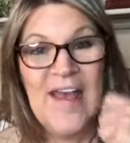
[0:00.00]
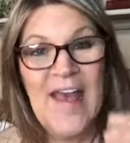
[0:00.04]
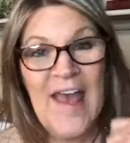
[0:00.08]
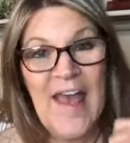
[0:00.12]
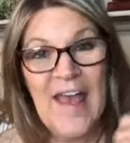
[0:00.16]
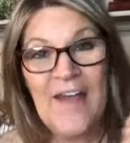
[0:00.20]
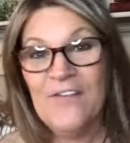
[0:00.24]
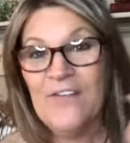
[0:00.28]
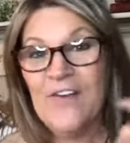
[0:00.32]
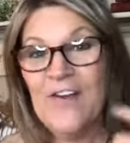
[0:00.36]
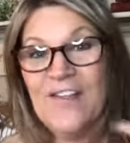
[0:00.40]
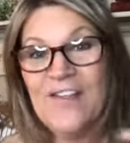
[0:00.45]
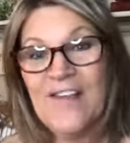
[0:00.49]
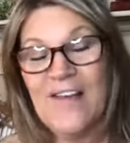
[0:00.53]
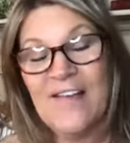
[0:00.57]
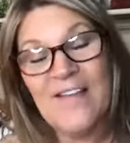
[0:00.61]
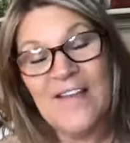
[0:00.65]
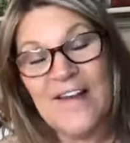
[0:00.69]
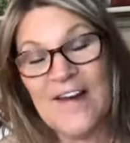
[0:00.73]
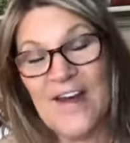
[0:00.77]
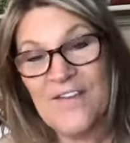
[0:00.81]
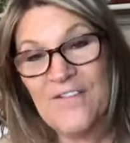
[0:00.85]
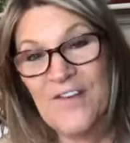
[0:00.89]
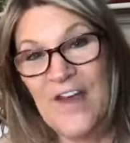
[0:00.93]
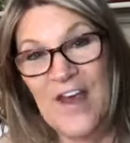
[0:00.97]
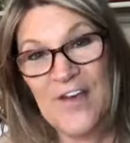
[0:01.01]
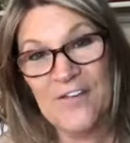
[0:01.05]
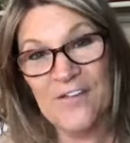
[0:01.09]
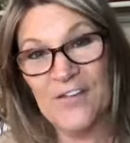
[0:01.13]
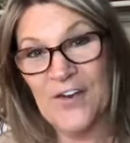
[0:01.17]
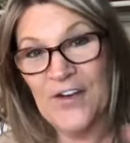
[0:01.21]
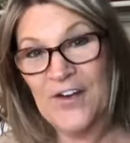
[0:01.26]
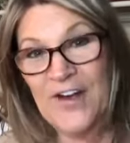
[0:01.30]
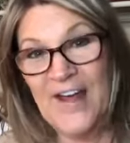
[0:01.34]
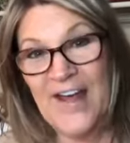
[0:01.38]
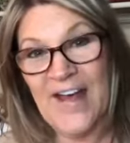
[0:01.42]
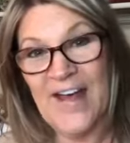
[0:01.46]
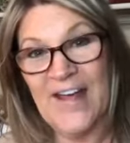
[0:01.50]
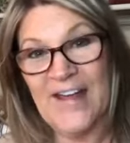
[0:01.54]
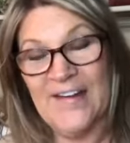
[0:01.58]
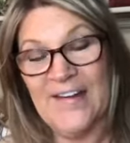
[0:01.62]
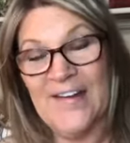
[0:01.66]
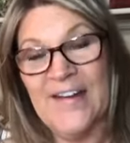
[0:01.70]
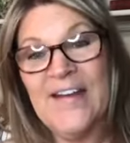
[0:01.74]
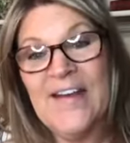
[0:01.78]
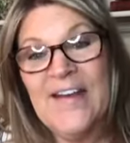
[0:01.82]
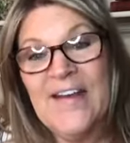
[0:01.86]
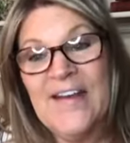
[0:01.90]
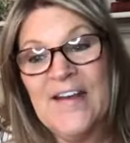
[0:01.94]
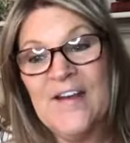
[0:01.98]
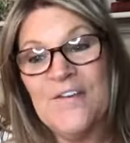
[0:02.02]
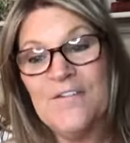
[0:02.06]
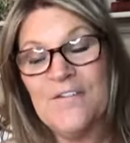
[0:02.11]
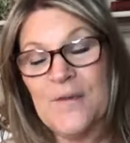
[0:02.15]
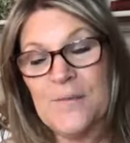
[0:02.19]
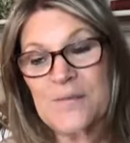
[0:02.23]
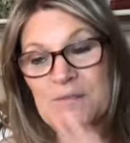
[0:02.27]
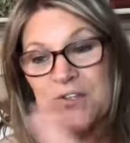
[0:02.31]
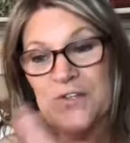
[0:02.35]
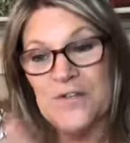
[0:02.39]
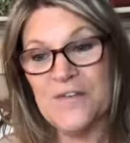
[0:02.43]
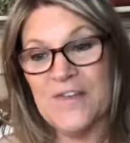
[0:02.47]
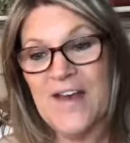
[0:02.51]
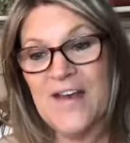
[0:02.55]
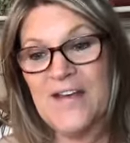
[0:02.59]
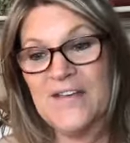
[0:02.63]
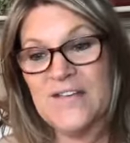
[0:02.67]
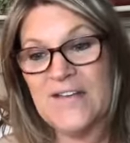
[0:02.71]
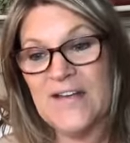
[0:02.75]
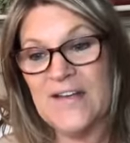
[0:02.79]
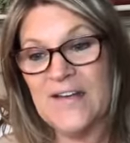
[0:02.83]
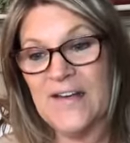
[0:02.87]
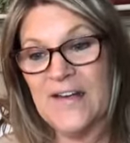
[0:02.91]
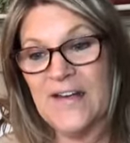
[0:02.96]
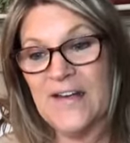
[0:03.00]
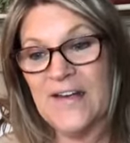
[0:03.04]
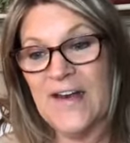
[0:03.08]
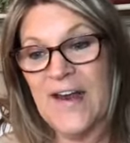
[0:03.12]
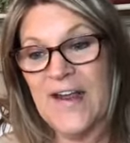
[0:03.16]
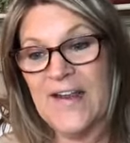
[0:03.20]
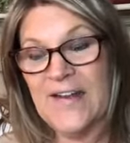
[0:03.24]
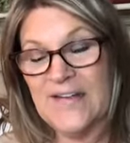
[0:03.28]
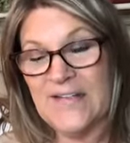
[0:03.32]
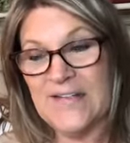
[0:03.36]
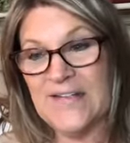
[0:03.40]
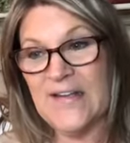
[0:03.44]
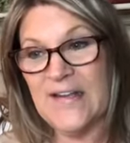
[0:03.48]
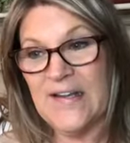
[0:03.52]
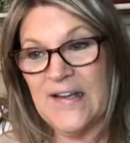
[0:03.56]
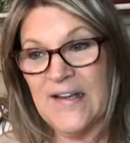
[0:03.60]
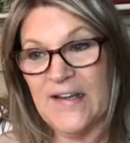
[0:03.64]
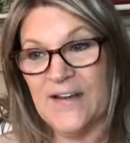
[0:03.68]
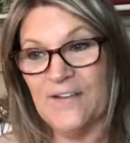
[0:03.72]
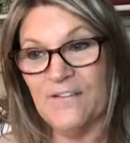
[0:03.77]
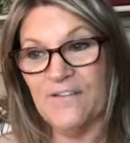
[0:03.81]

Everything that I've ever done from 2019,